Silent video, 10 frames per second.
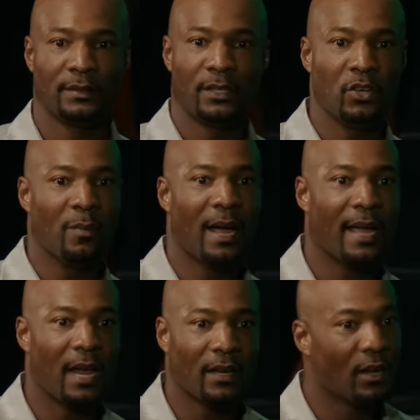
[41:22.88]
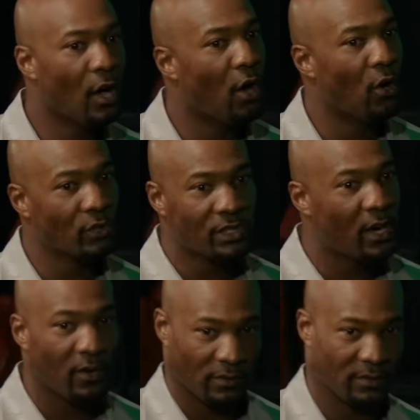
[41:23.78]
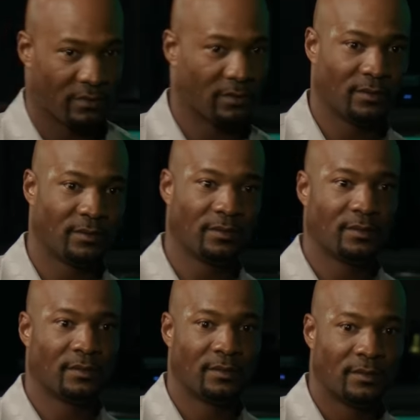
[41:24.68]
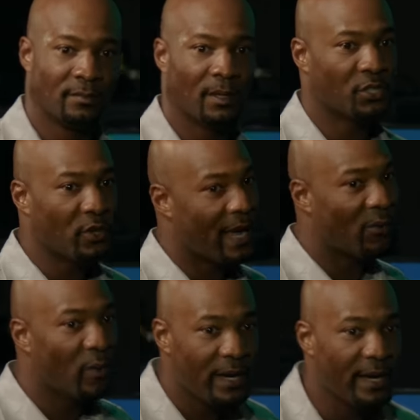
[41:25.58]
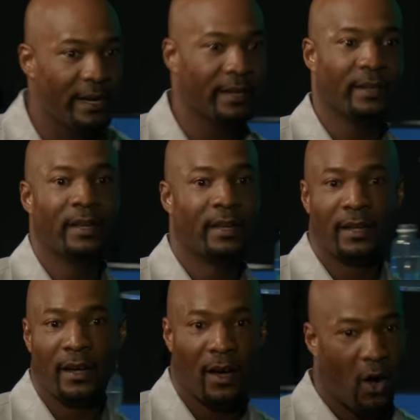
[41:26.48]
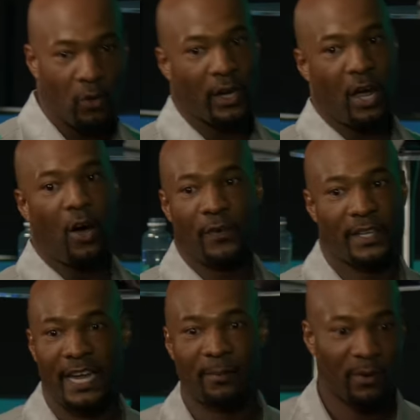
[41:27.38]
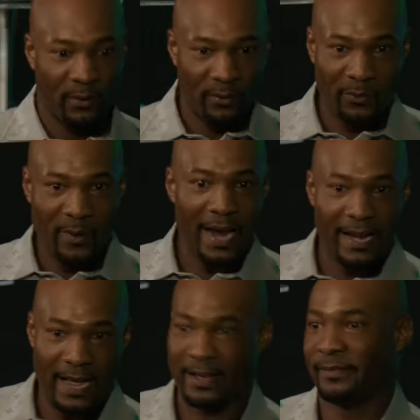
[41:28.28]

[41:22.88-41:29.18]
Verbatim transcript: You might got a long skirt, but you got weed on the coffee table right now.